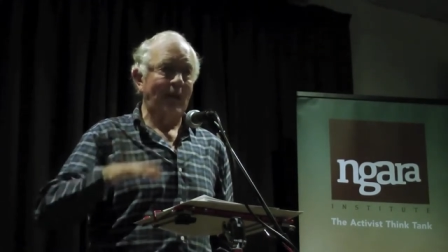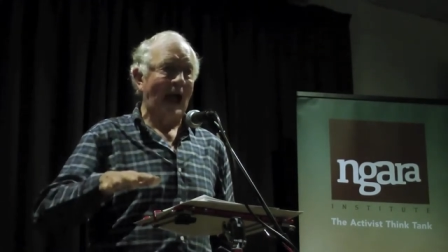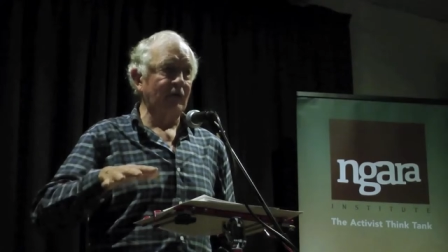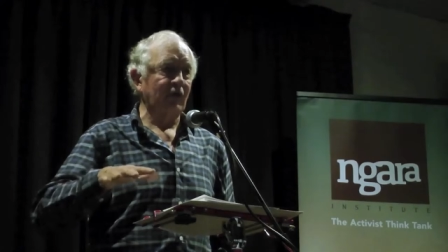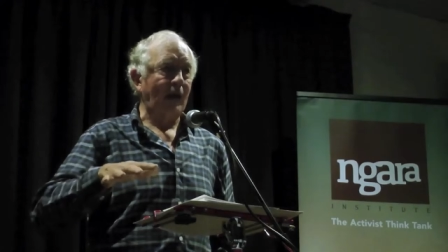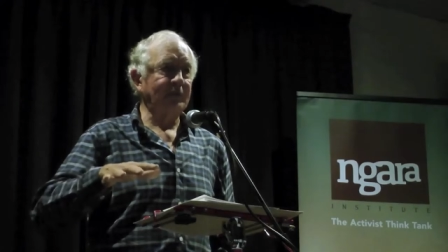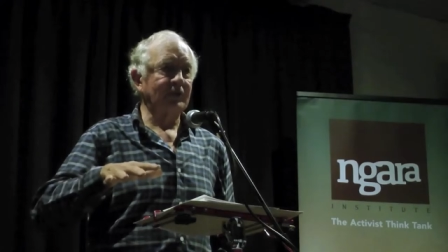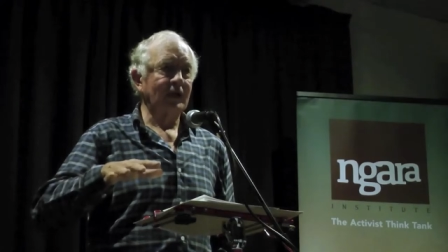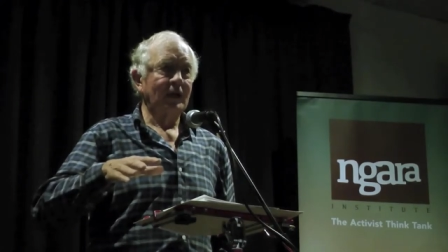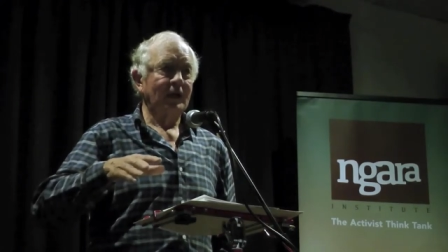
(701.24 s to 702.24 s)

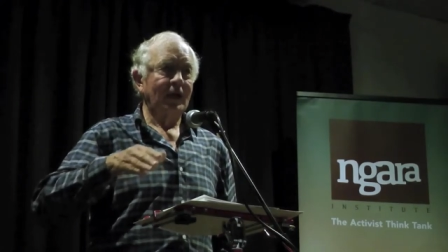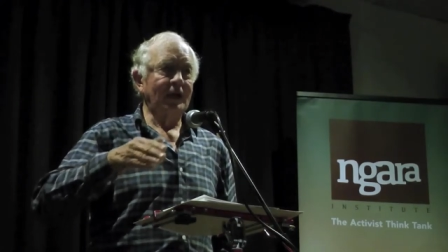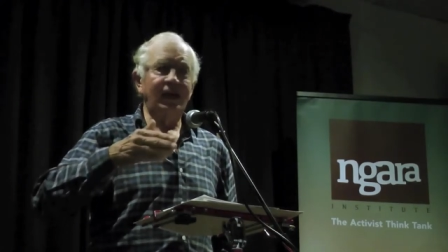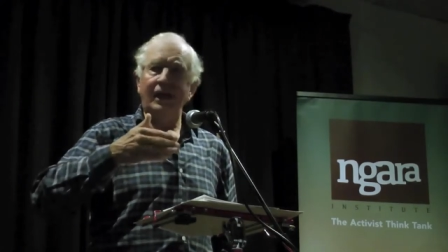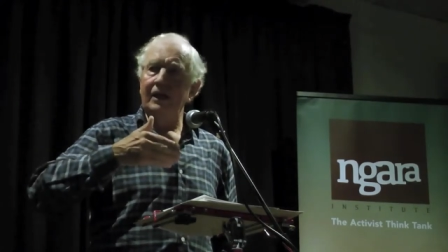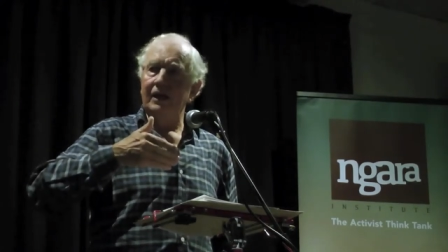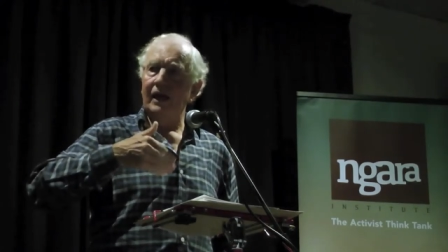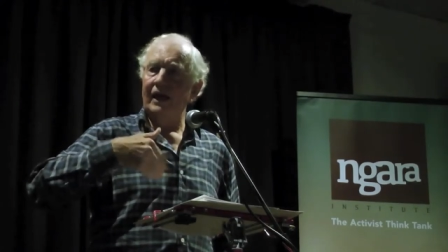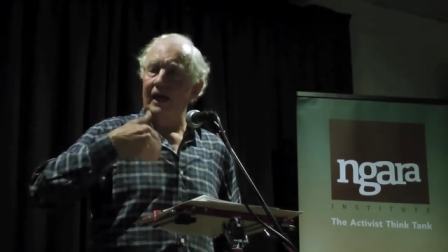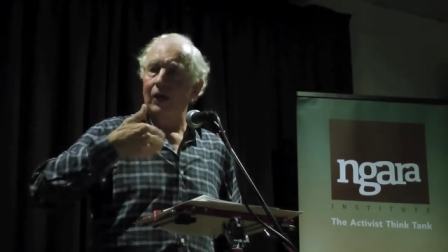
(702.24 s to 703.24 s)
bankrupt and he,
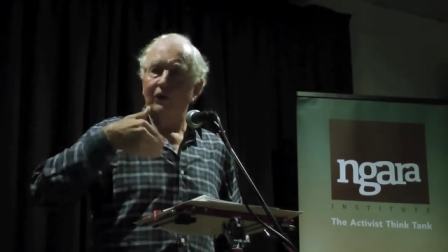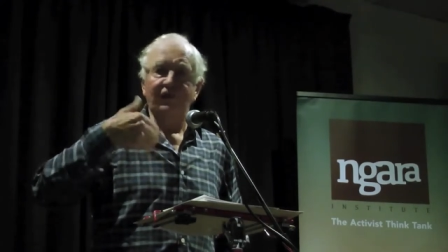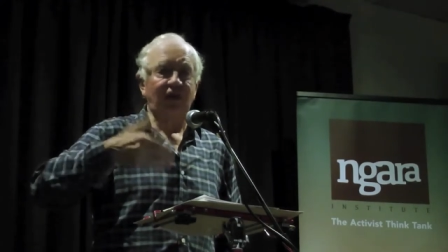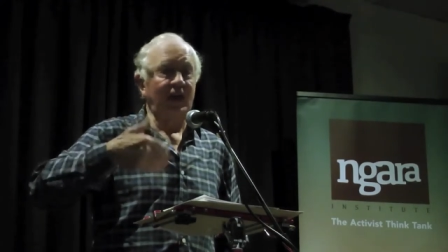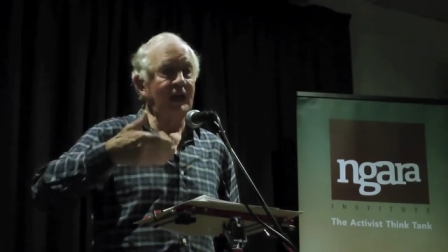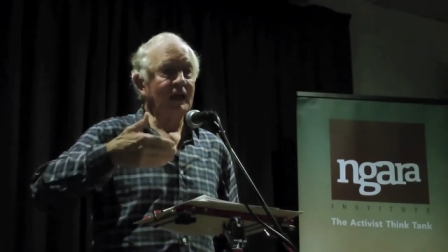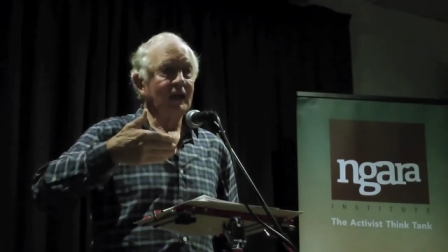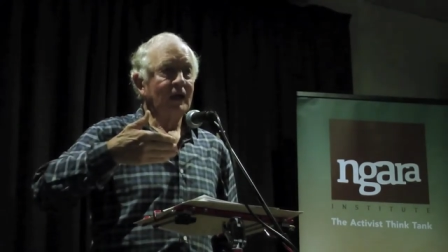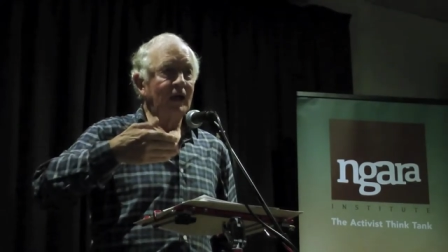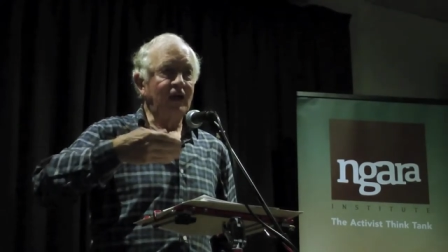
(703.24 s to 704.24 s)
he or she
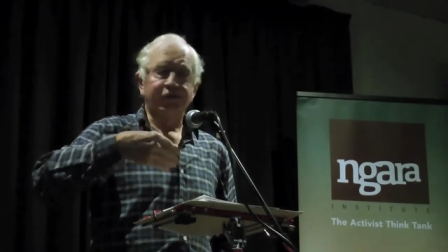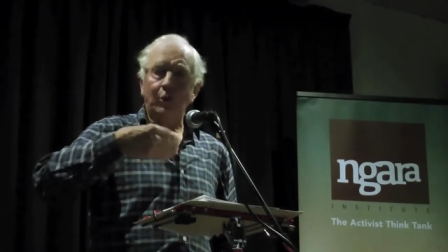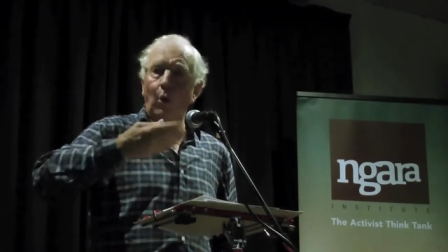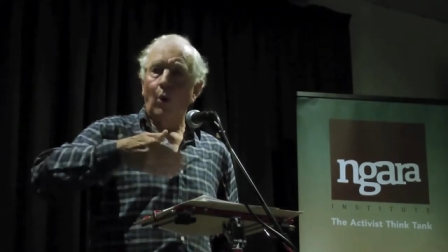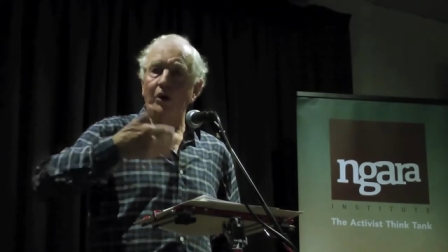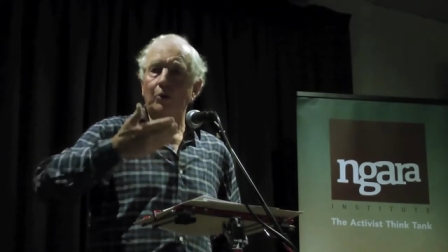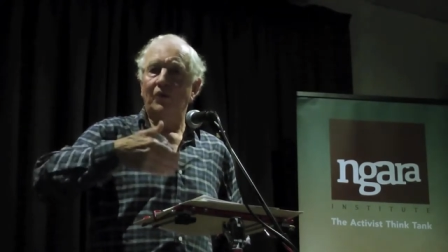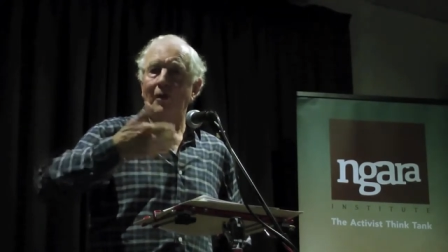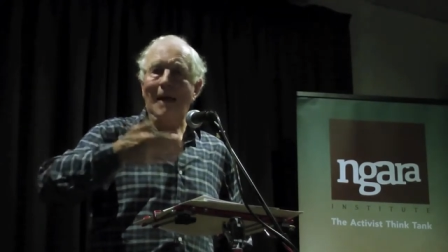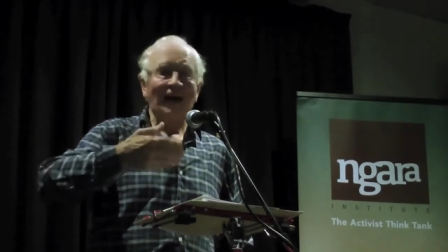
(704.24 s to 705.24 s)
is rewarded
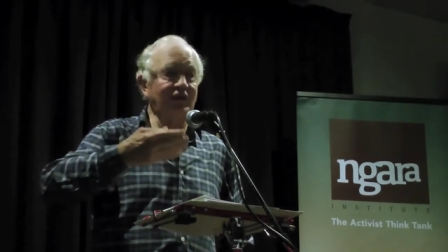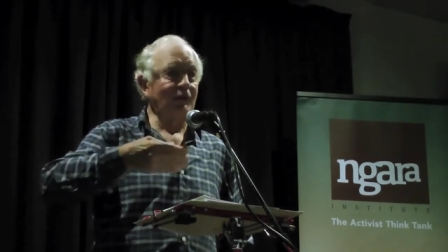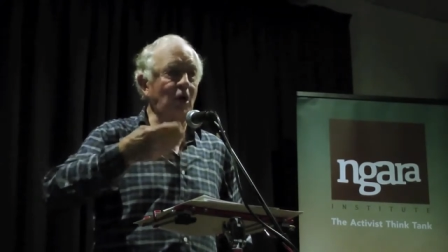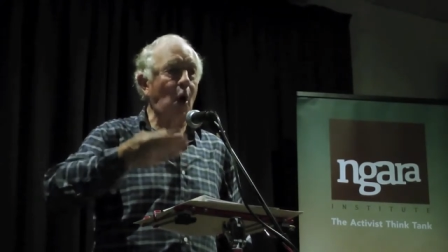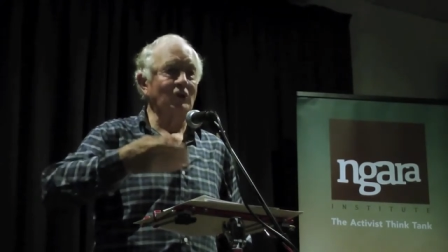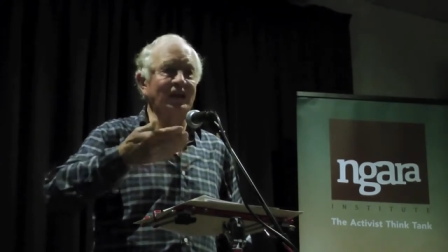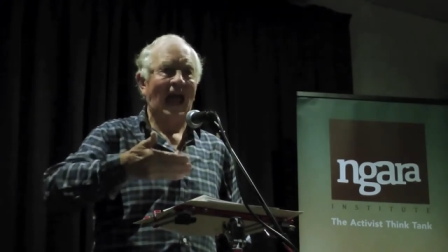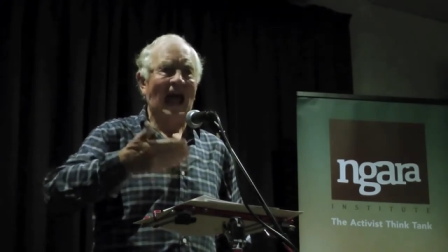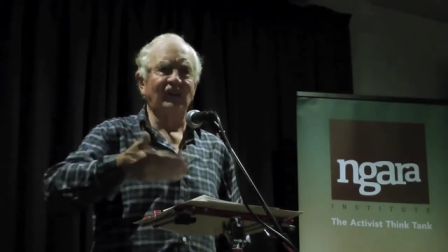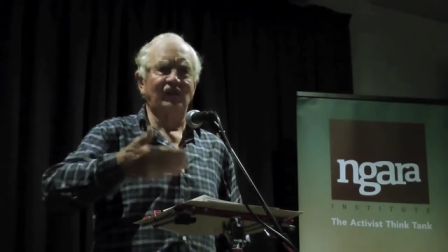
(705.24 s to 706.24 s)
with a massive golden
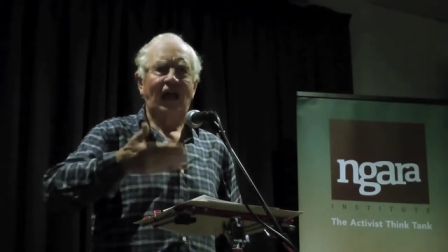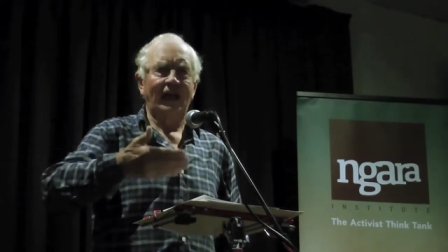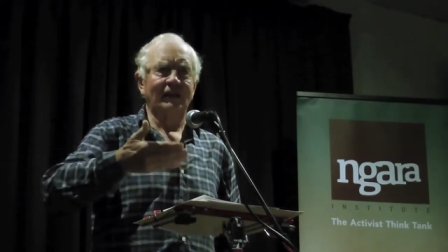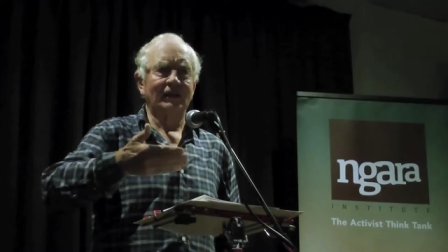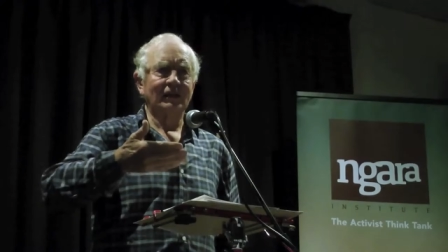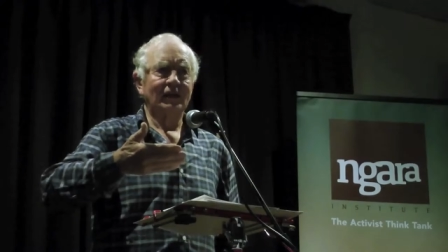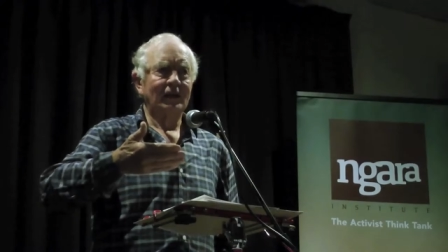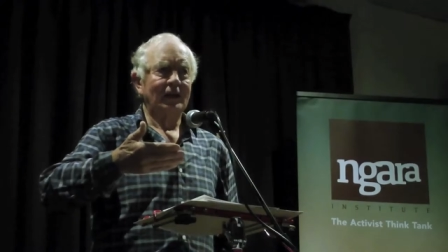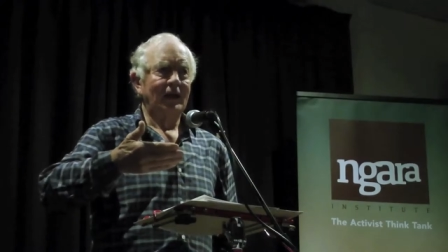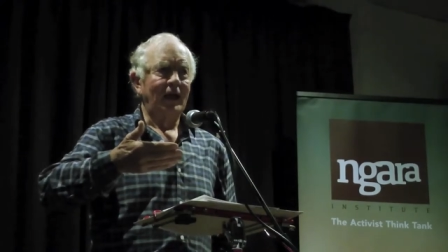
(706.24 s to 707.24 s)
handshake.
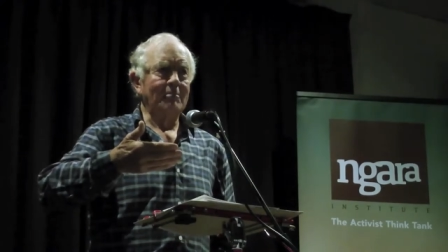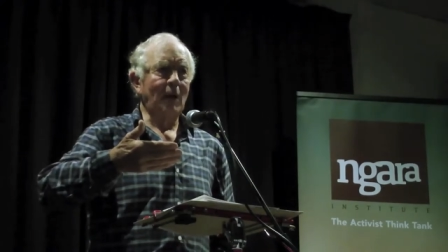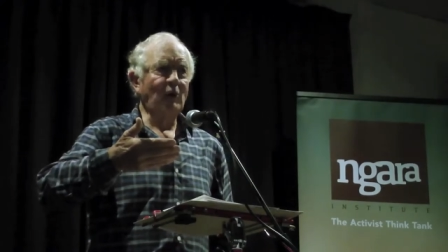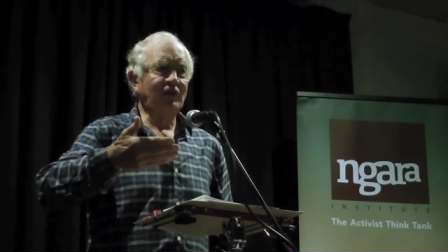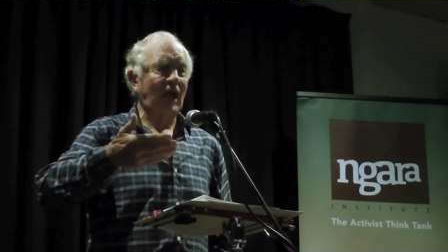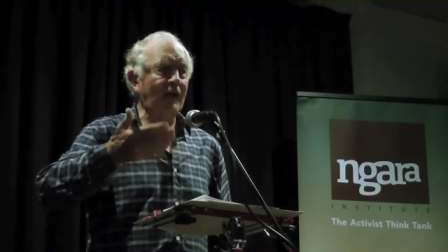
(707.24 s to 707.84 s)
In most